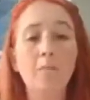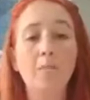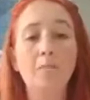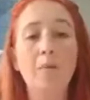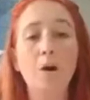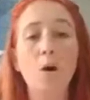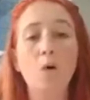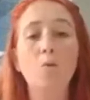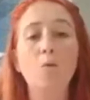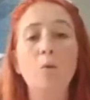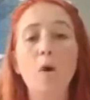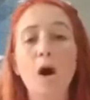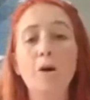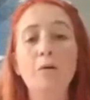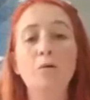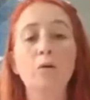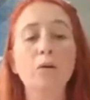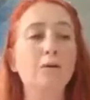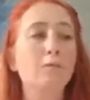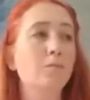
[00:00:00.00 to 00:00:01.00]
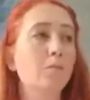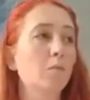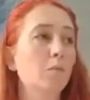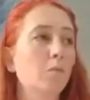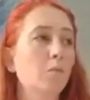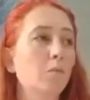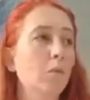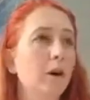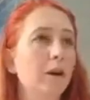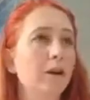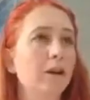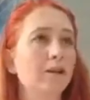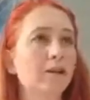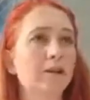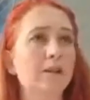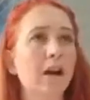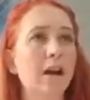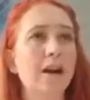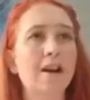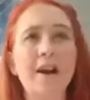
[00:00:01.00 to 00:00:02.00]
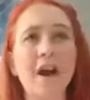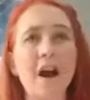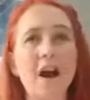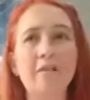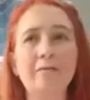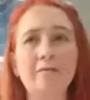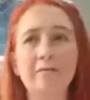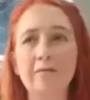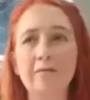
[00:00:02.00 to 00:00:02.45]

but one was was enough.